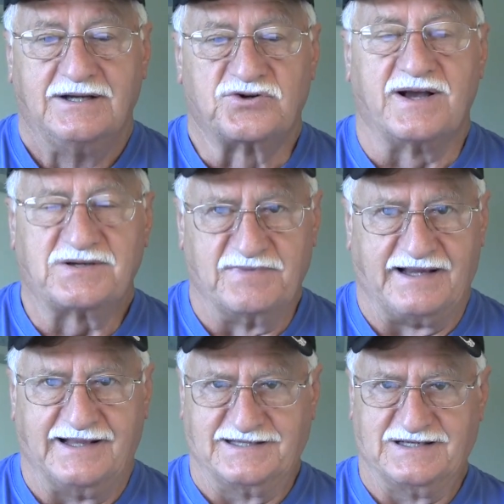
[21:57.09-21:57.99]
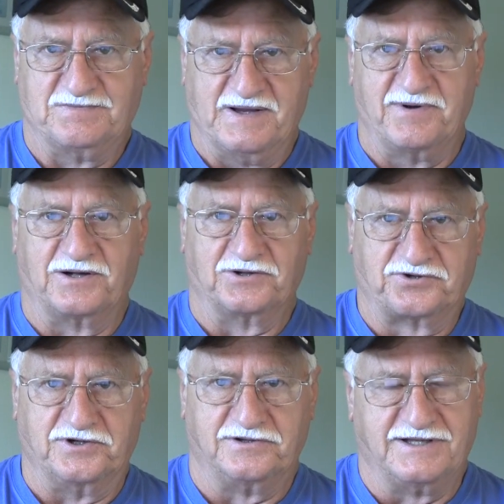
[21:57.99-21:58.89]
Trust me, this is biblical
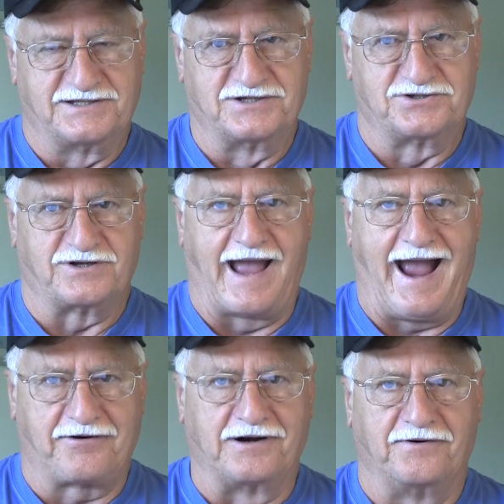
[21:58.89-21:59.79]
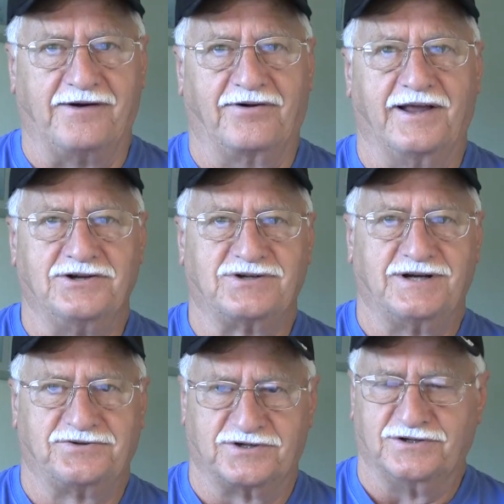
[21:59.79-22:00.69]
truth. This is accurate revelation
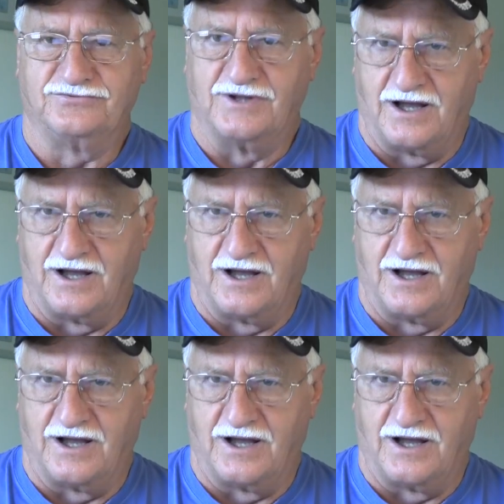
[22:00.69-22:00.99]
of truth.